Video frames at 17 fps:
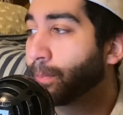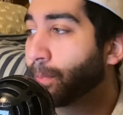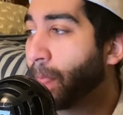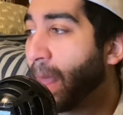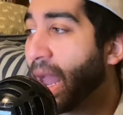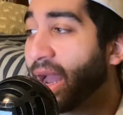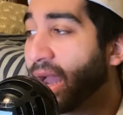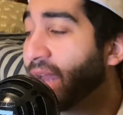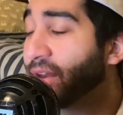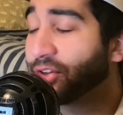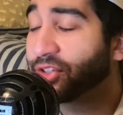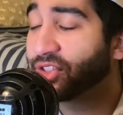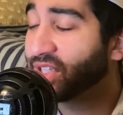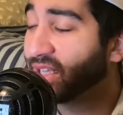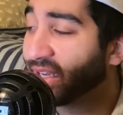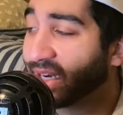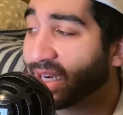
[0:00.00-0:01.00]
I
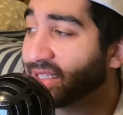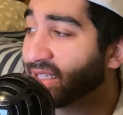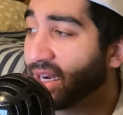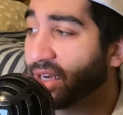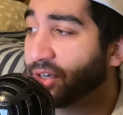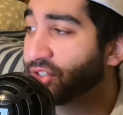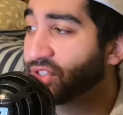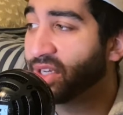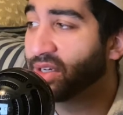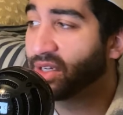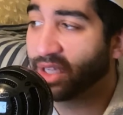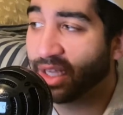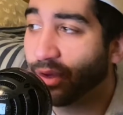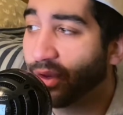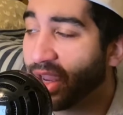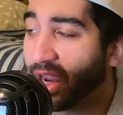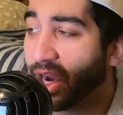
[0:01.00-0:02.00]
understand, like I said, I understand
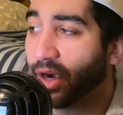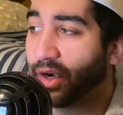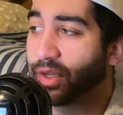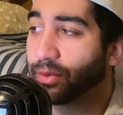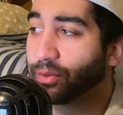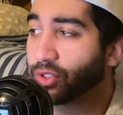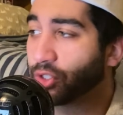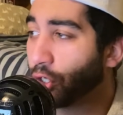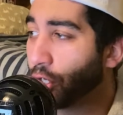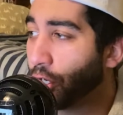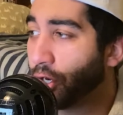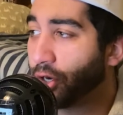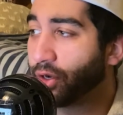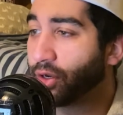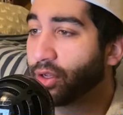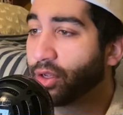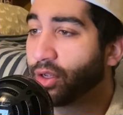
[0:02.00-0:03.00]
N'Keal Harry was hurt
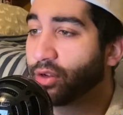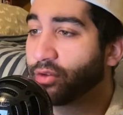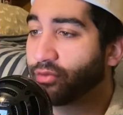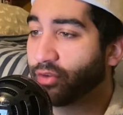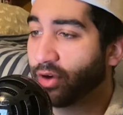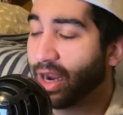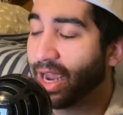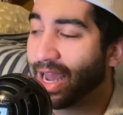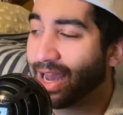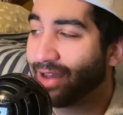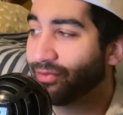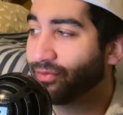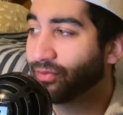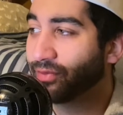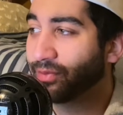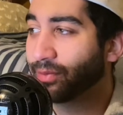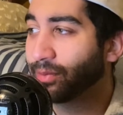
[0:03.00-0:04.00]
for
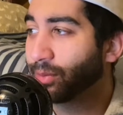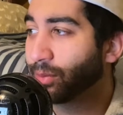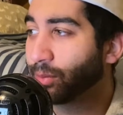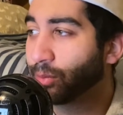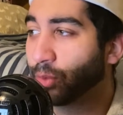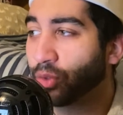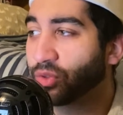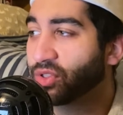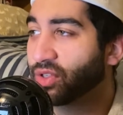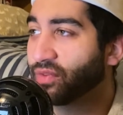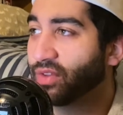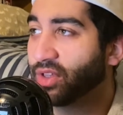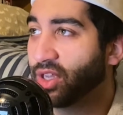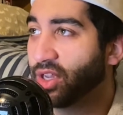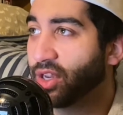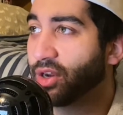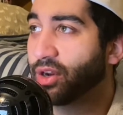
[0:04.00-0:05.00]
most of the
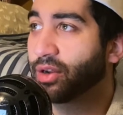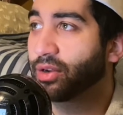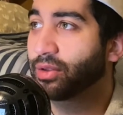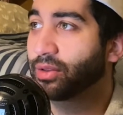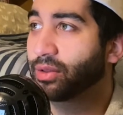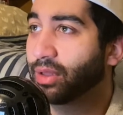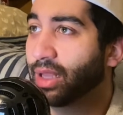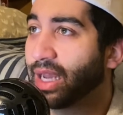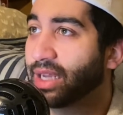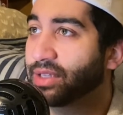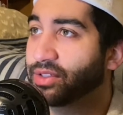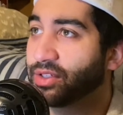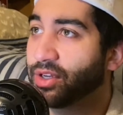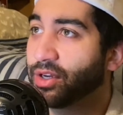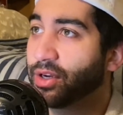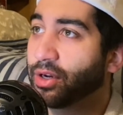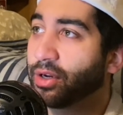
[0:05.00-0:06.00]
year last
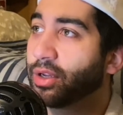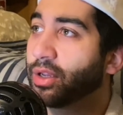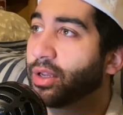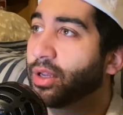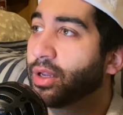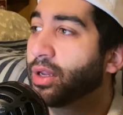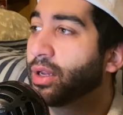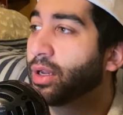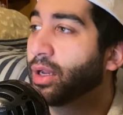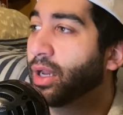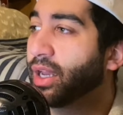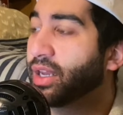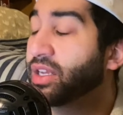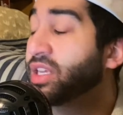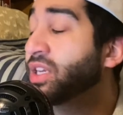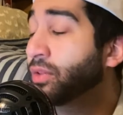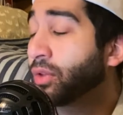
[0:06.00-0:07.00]
year, and
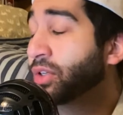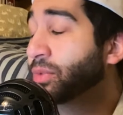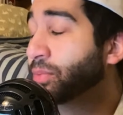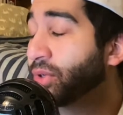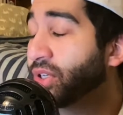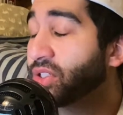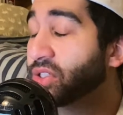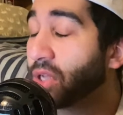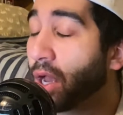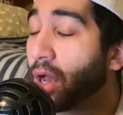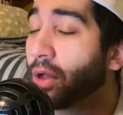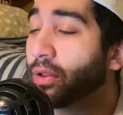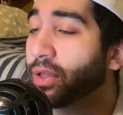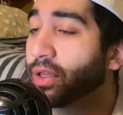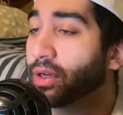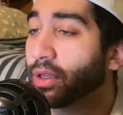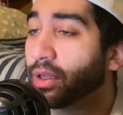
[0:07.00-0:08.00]
he looked pretty
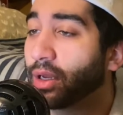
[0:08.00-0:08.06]
solid